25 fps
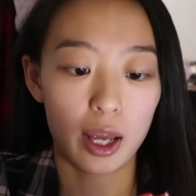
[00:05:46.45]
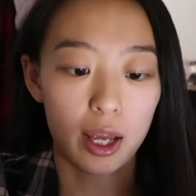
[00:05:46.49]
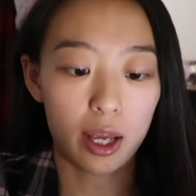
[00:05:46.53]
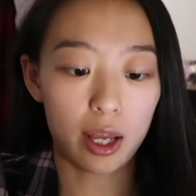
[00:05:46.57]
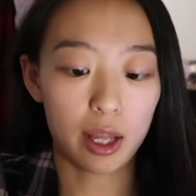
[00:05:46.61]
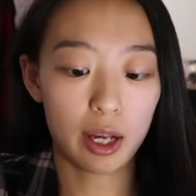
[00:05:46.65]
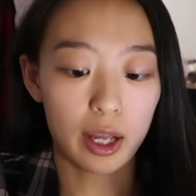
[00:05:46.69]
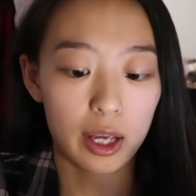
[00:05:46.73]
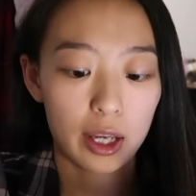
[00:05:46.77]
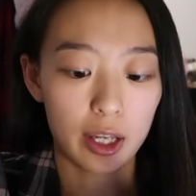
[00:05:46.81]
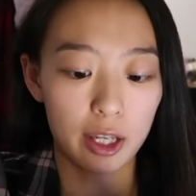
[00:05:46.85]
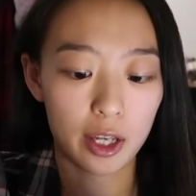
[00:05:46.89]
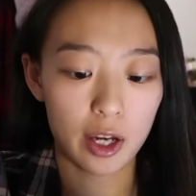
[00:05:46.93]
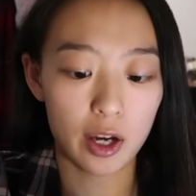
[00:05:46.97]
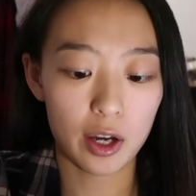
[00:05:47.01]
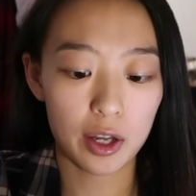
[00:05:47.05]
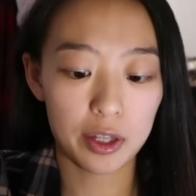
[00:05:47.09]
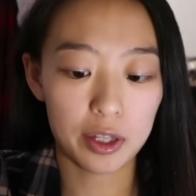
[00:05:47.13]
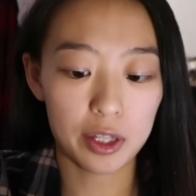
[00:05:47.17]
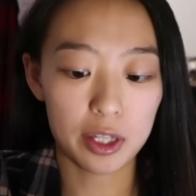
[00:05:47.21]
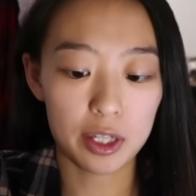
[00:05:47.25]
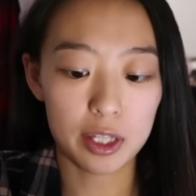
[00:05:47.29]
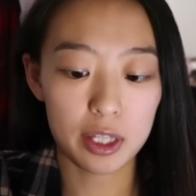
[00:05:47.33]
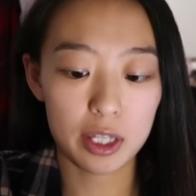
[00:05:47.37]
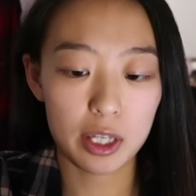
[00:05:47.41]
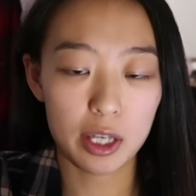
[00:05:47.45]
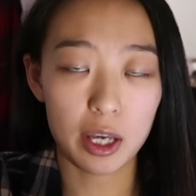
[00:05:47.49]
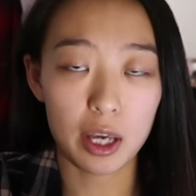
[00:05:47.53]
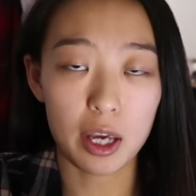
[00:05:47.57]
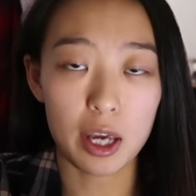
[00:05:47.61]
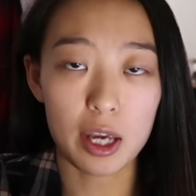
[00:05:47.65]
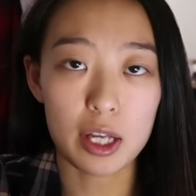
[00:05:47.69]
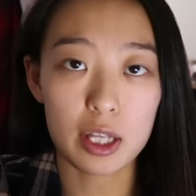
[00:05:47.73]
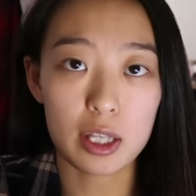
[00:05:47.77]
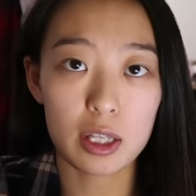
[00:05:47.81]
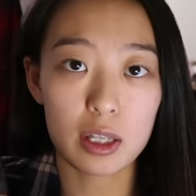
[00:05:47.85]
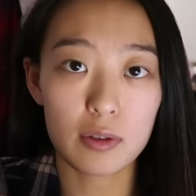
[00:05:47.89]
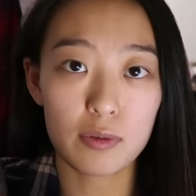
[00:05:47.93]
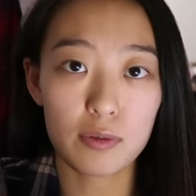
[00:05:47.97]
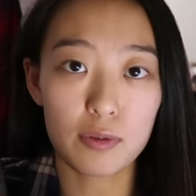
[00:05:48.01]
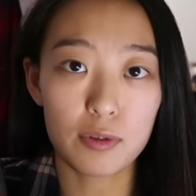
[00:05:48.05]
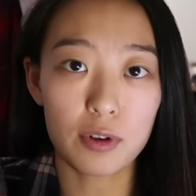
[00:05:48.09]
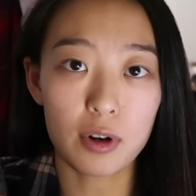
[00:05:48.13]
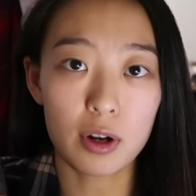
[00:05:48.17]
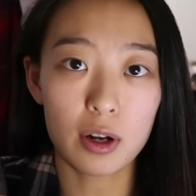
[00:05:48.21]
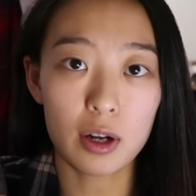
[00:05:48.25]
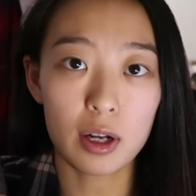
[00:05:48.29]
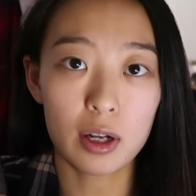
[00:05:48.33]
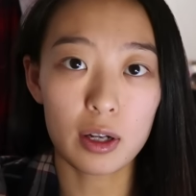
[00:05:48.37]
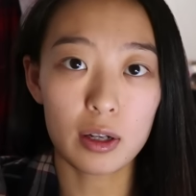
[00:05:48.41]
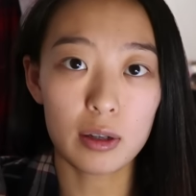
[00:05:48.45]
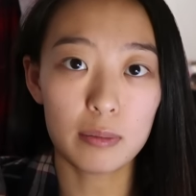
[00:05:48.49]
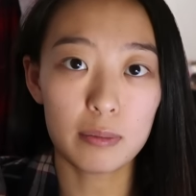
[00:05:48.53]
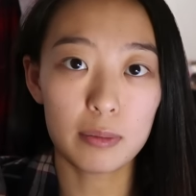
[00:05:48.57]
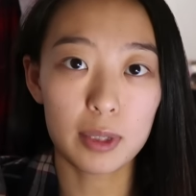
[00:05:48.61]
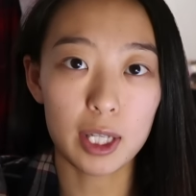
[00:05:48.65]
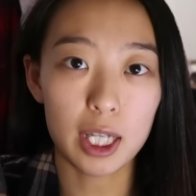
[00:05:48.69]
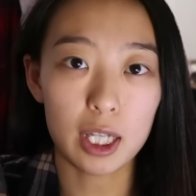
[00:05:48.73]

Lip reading: And I got this case from